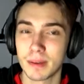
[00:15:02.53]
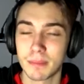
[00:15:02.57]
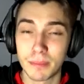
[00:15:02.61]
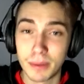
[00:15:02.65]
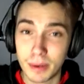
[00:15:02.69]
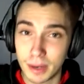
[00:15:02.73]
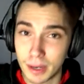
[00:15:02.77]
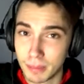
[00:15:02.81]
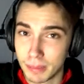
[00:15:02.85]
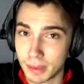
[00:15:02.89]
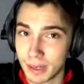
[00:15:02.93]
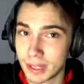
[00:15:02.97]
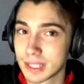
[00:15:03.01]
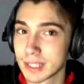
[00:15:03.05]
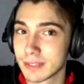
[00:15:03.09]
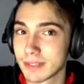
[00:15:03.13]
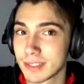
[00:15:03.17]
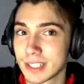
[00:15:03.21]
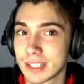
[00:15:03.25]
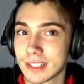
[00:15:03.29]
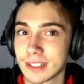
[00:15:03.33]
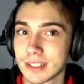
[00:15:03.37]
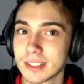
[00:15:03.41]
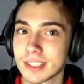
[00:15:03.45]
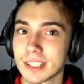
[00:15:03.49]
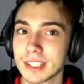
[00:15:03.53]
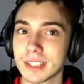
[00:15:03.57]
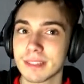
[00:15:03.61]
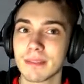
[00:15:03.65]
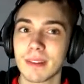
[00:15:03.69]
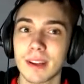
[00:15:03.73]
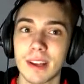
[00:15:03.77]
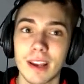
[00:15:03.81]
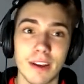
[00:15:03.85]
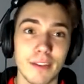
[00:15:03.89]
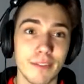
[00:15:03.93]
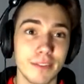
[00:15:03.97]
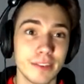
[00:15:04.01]
I'm pretty positive it's 13.
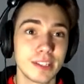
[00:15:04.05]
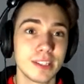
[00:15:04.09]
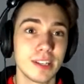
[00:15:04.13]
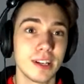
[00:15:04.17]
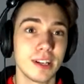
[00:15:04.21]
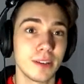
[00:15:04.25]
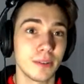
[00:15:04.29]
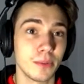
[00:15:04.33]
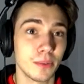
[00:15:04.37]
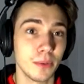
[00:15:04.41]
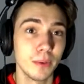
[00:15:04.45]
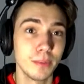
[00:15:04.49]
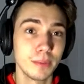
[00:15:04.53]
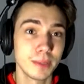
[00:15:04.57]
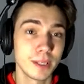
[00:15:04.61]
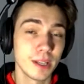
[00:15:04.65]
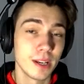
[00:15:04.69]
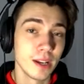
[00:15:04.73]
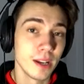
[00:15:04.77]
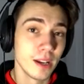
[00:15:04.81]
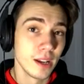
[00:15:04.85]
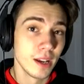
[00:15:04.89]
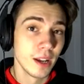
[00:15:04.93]
If it's not, whoops.